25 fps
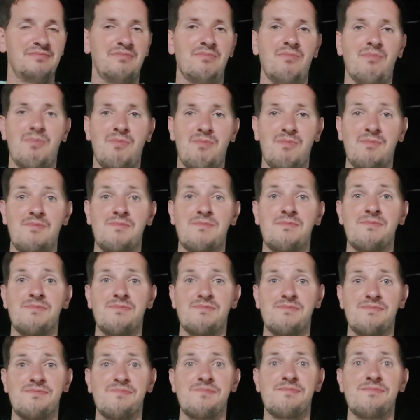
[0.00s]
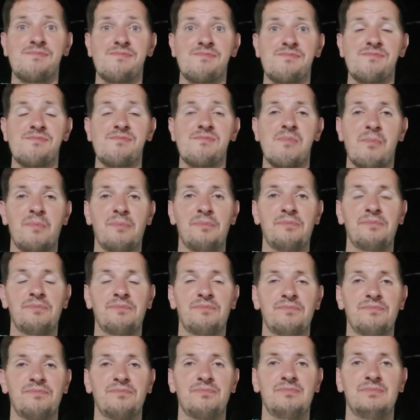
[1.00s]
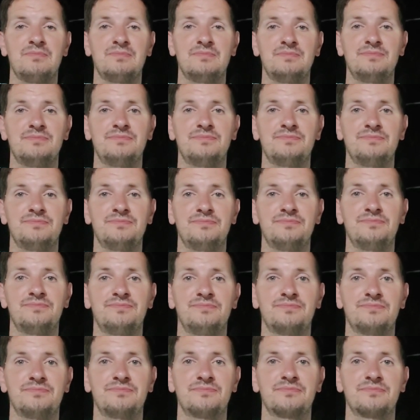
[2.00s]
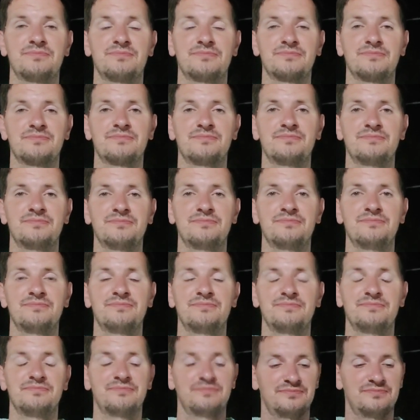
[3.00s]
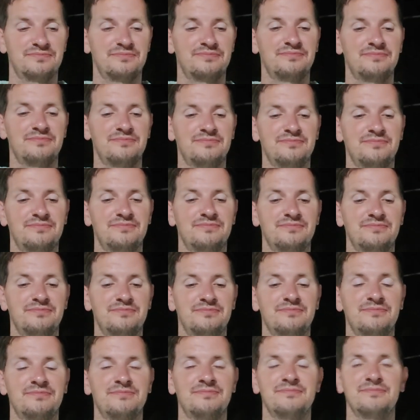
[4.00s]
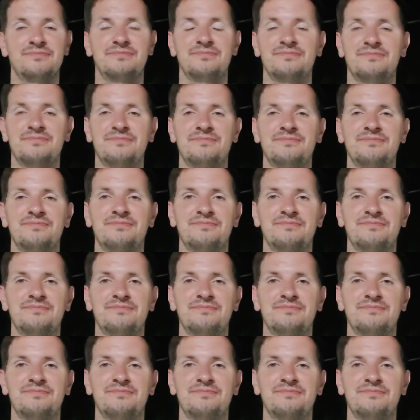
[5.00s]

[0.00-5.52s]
No words are spoken by the person on screen.